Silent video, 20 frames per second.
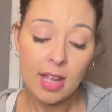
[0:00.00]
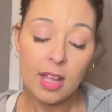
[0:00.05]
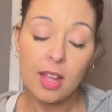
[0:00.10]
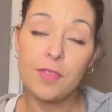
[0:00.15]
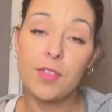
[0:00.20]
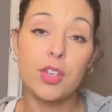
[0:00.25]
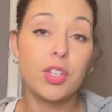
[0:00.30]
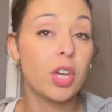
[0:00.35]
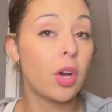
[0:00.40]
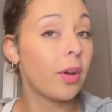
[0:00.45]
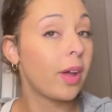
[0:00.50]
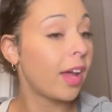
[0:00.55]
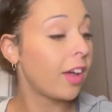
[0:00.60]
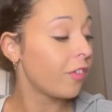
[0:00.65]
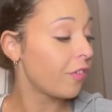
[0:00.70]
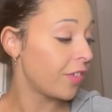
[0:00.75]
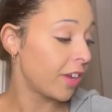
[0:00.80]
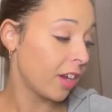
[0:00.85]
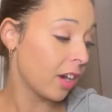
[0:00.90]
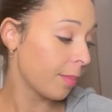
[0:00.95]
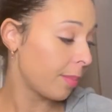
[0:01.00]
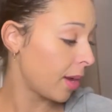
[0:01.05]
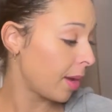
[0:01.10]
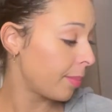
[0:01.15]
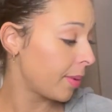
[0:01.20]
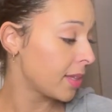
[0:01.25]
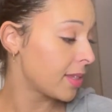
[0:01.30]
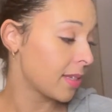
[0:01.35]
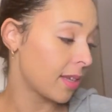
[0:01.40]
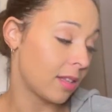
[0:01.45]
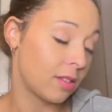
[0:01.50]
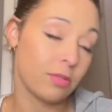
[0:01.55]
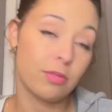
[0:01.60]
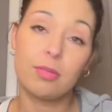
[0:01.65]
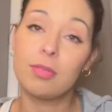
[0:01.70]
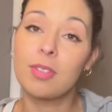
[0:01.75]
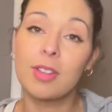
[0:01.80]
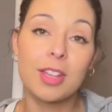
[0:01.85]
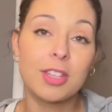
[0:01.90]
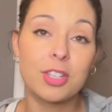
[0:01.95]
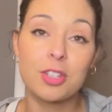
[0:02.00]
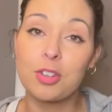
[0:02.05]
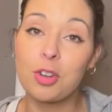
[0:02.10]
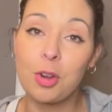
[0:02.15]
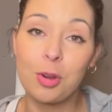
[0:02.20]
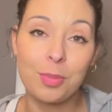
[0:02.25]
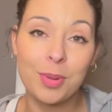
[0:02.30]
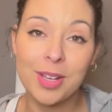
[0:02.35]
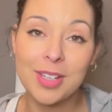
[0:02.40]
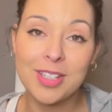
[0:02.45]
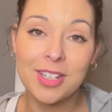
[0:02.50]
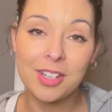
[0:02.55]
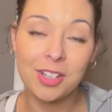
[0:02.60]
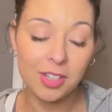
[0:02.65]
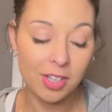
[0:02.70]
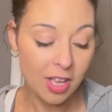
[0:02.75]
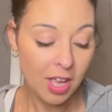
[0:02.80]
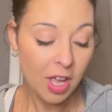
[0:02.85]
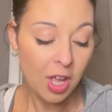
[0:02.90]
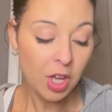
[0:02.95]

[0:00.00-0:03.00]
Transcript: if you don't have finger puppets, it's, it's no big deal.